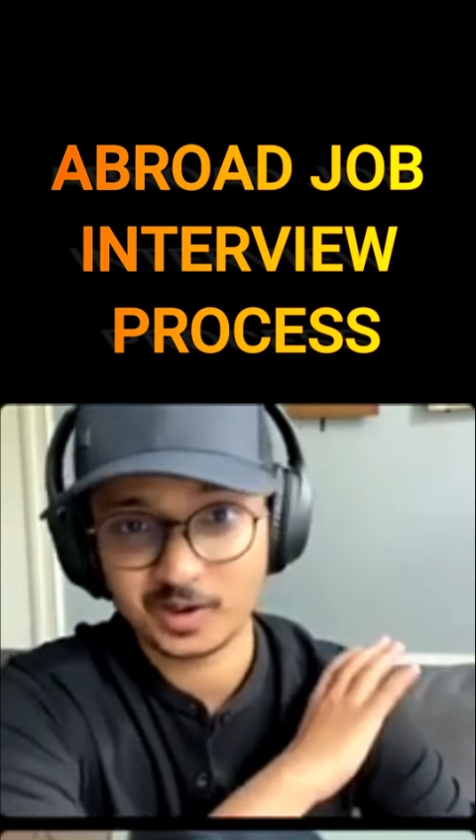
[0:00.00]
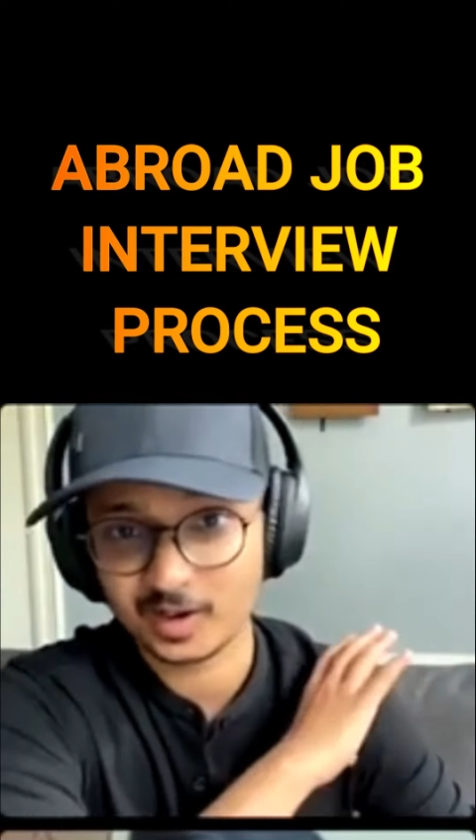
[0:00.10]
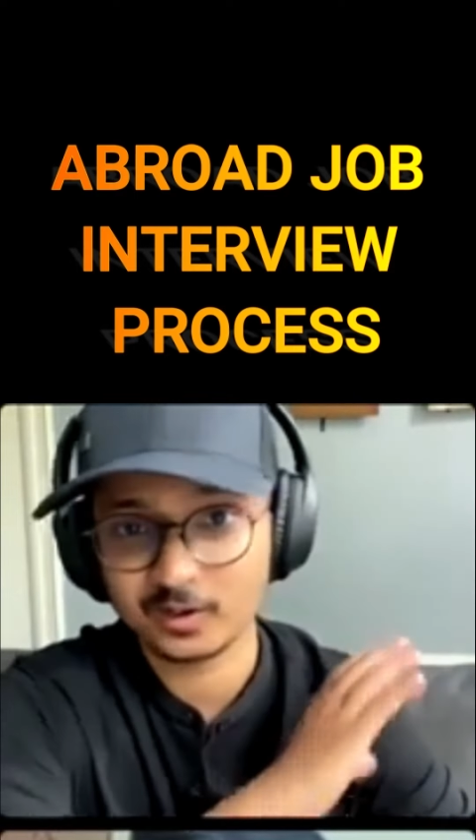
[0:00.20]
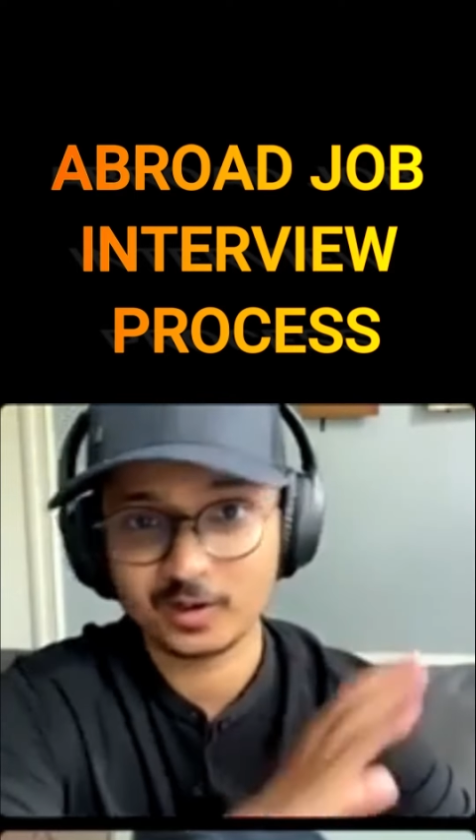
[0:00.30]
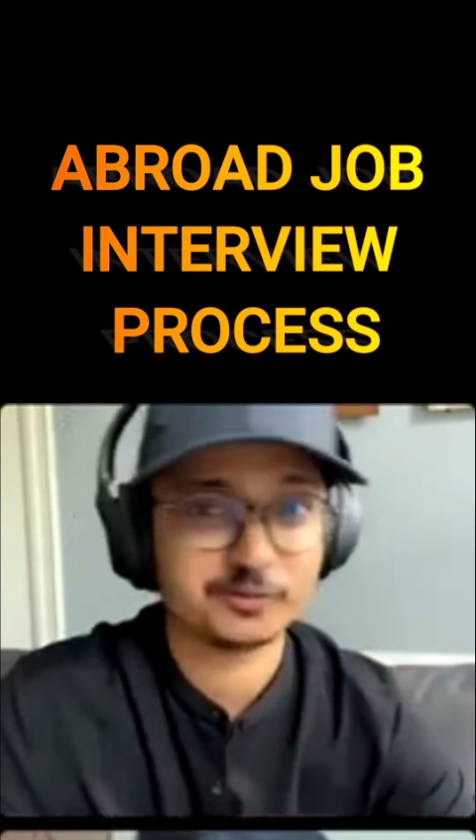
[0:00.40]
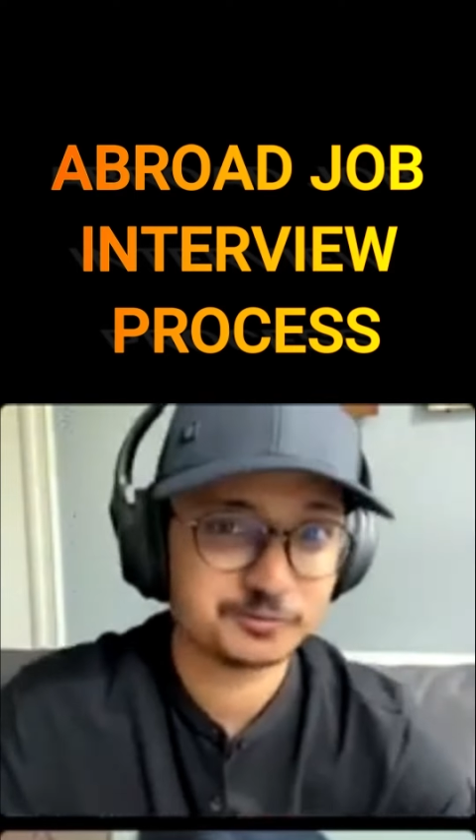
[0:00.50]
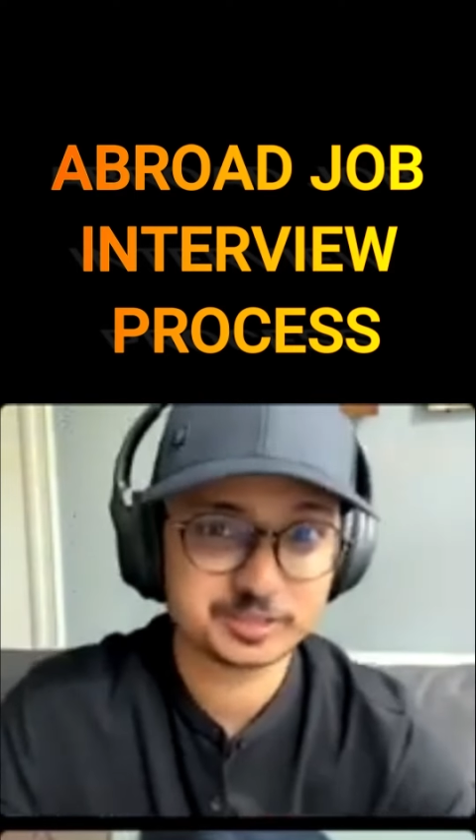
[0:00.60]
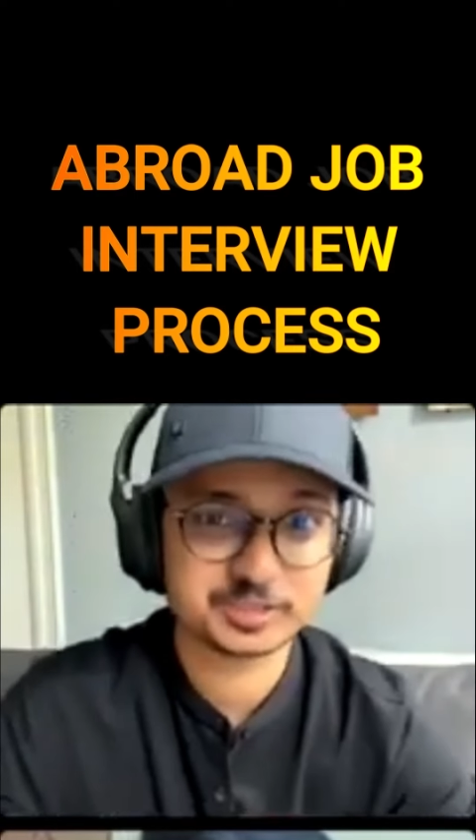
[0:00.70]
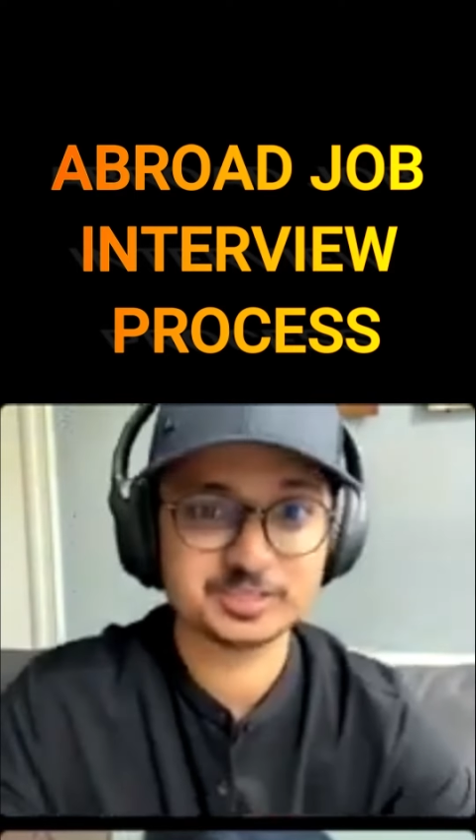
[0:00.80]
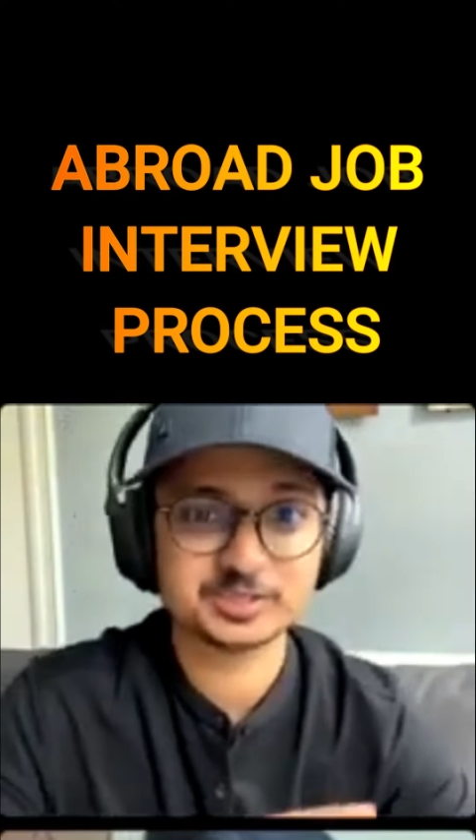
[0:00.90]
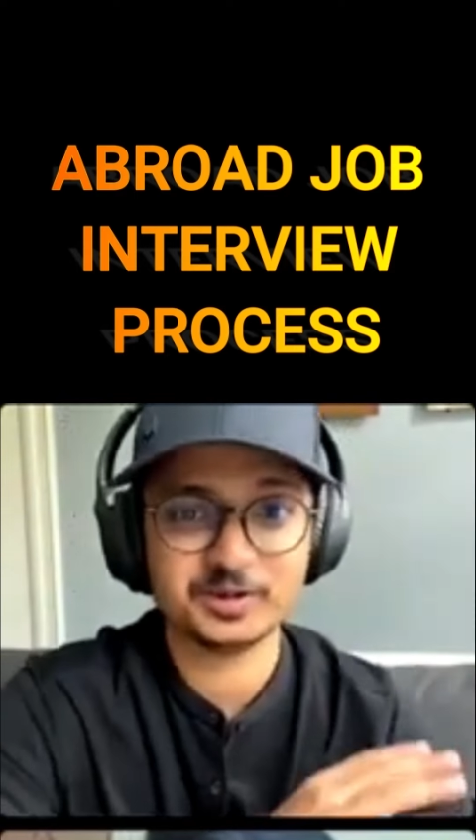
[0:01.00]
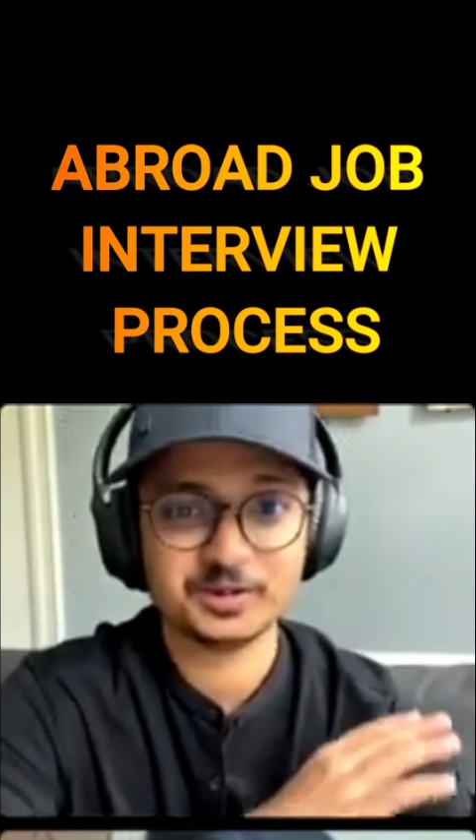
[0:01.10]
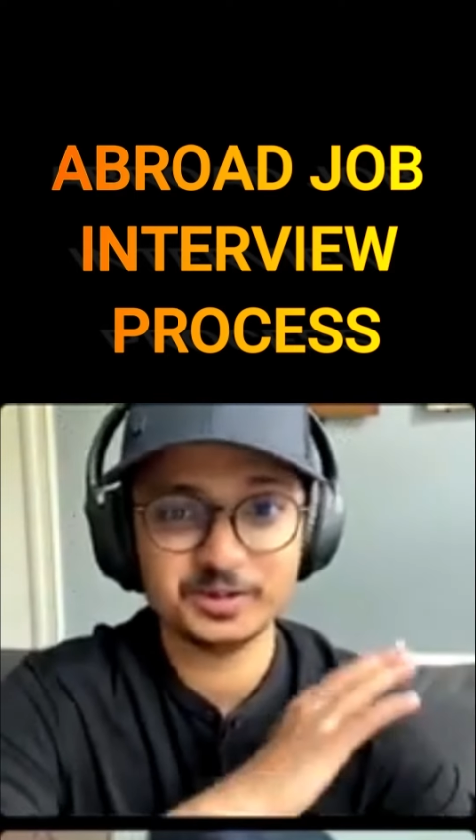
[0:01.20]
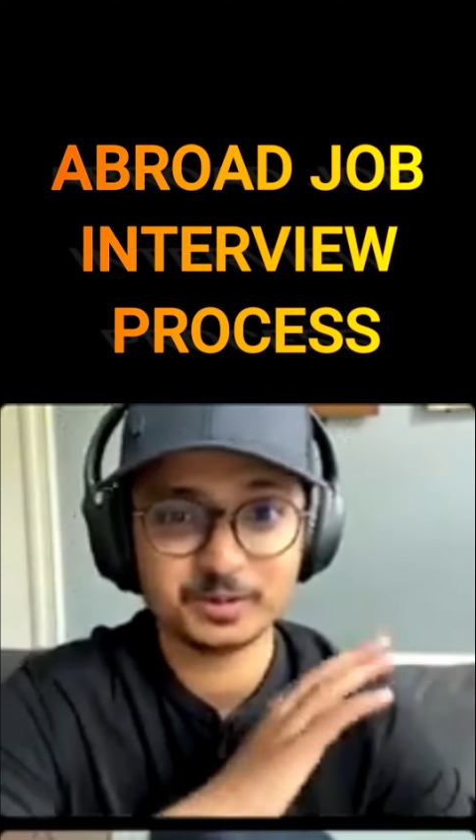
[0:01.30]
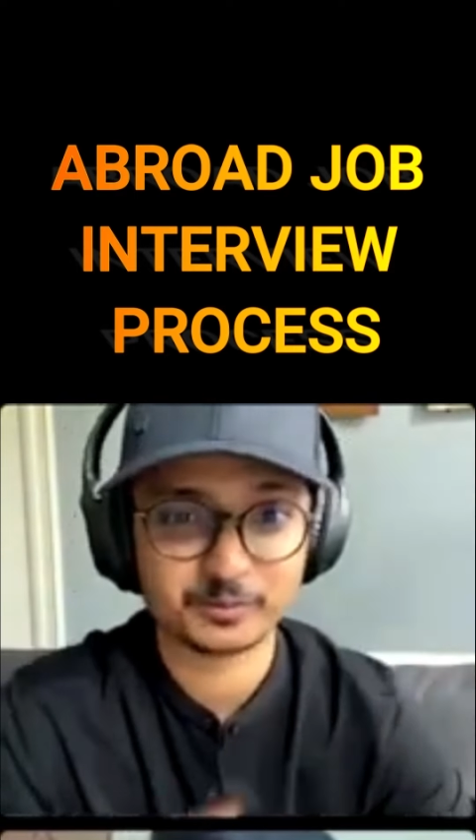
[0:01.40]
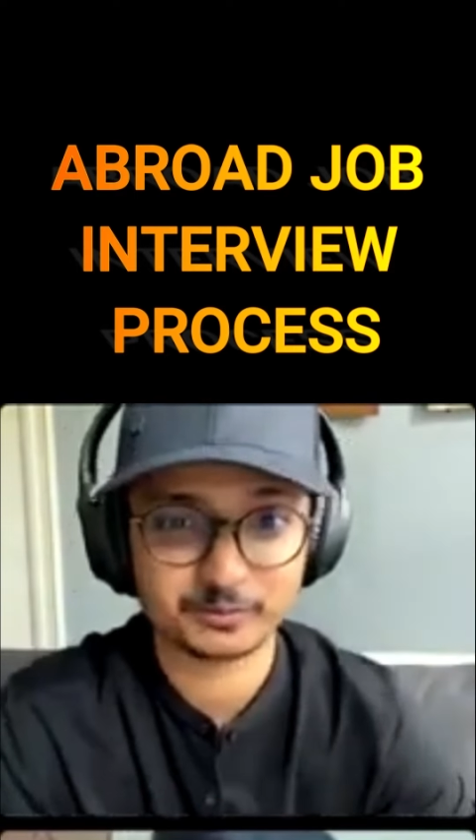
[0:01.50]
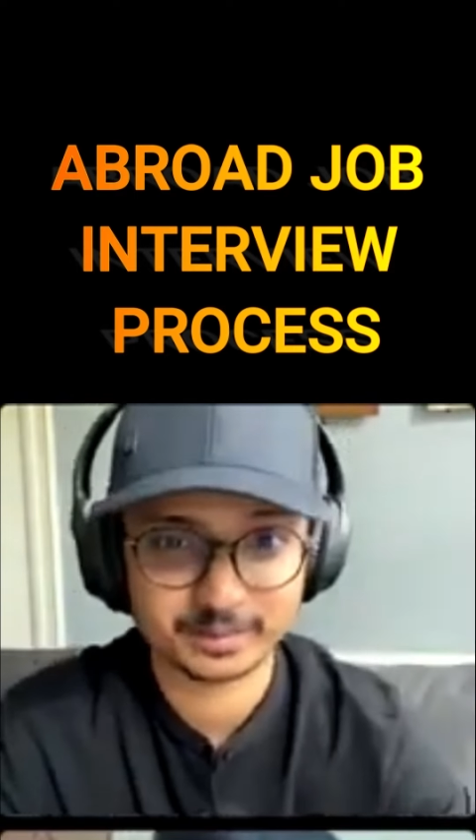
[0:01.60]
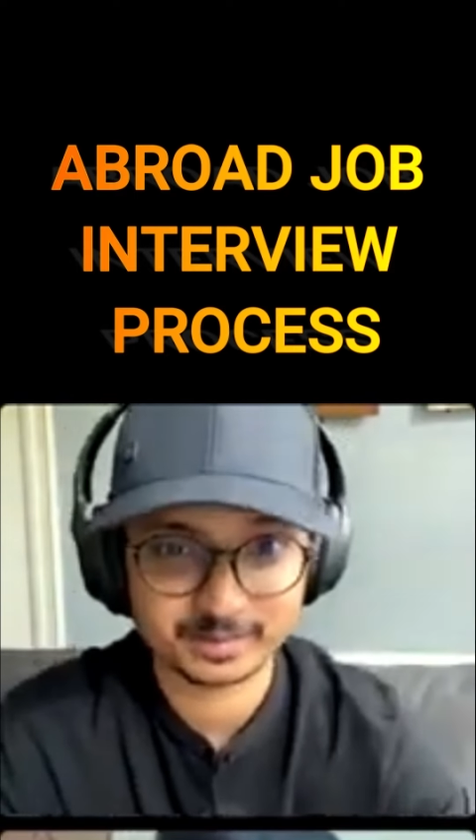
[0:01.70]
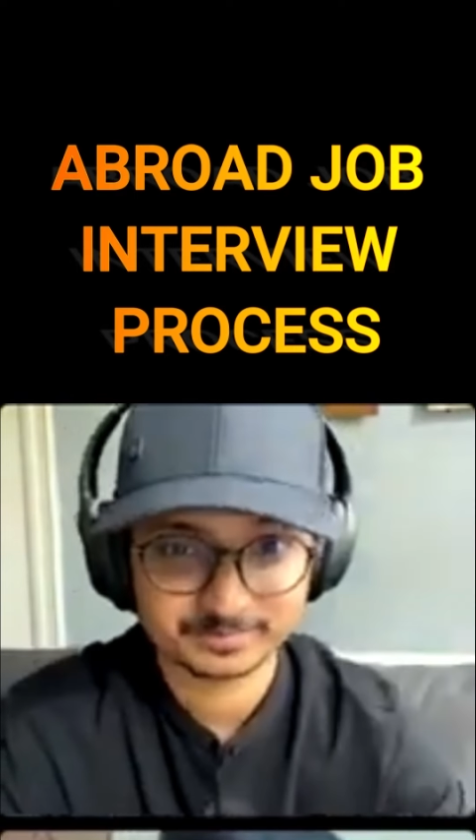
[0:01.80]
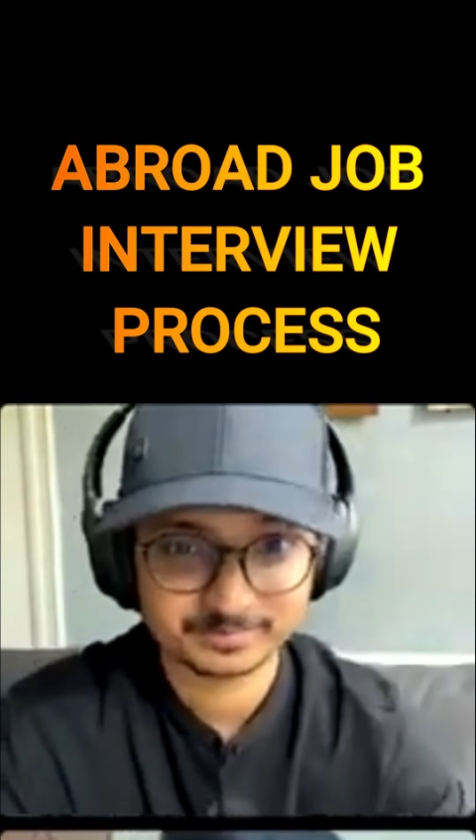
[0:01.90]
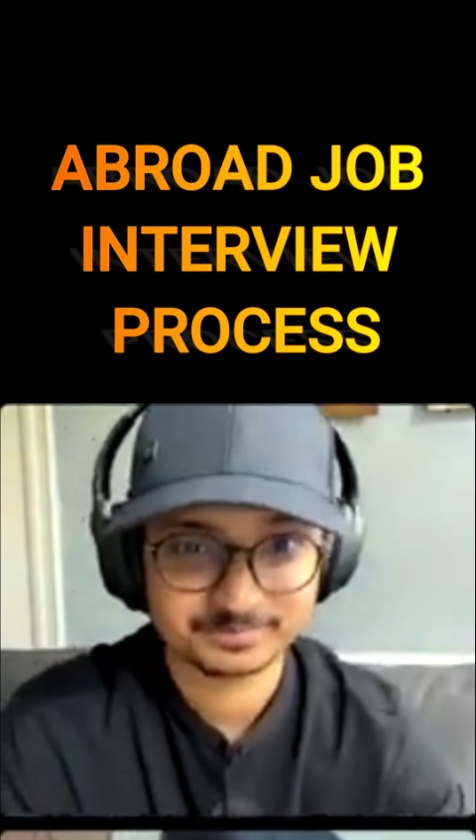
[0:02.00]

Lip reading: a lot of questions on your profile.